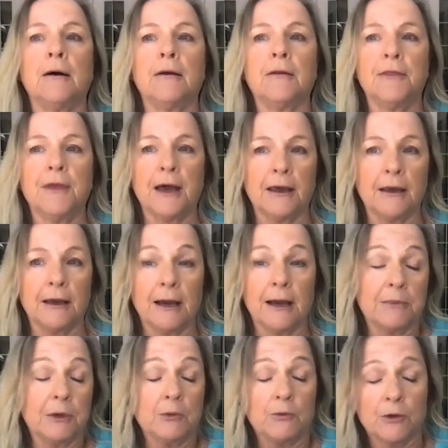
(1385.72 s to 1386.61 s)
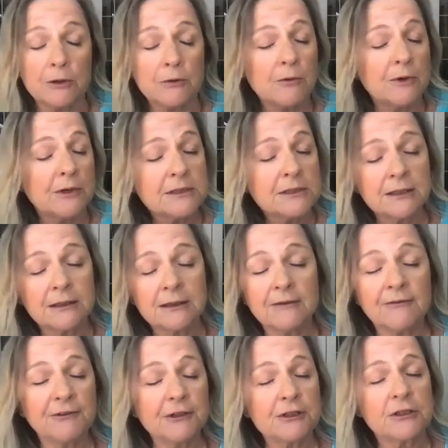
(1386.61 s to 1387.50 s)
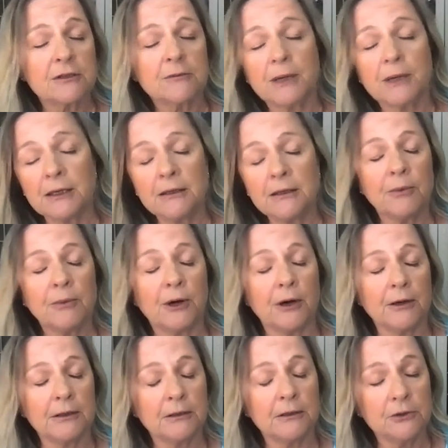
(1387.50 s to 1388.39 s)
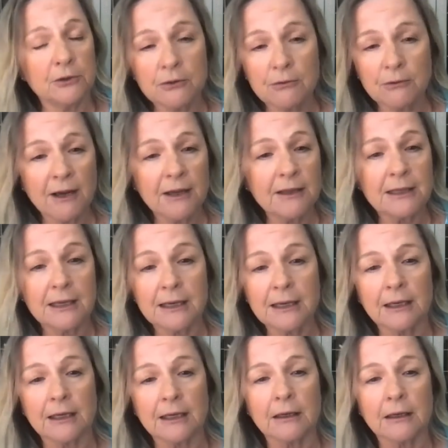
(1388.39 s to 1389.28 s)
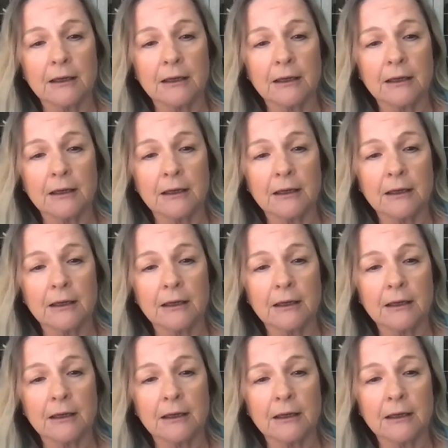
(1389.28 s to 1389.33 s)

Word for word: that I mean, we're the ones that the fish depend upon to do the right thing.